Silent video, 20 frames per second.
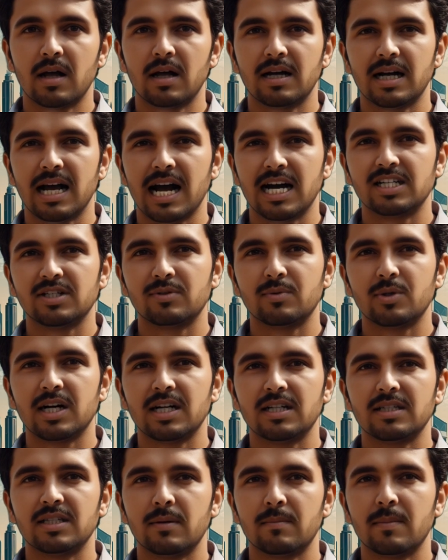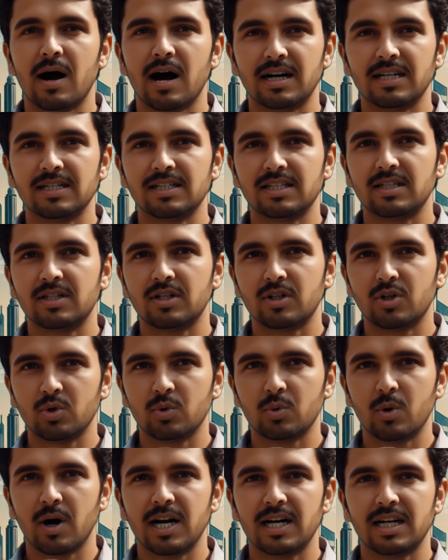Last week, the markets in the
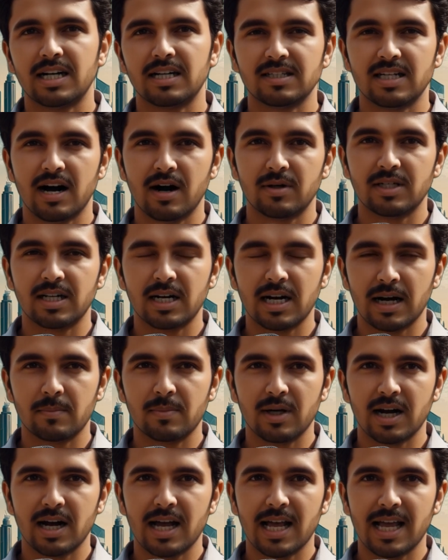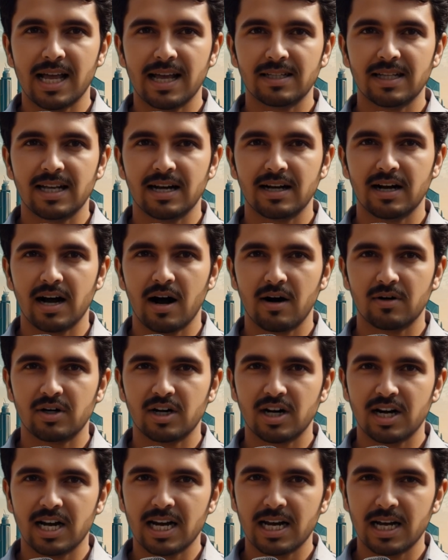UAE and Saudi Arabia held their ground
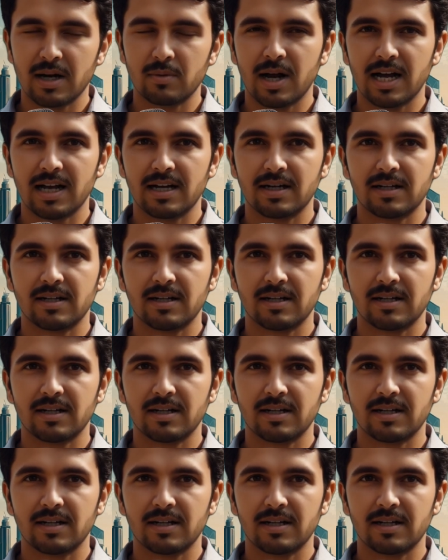really well.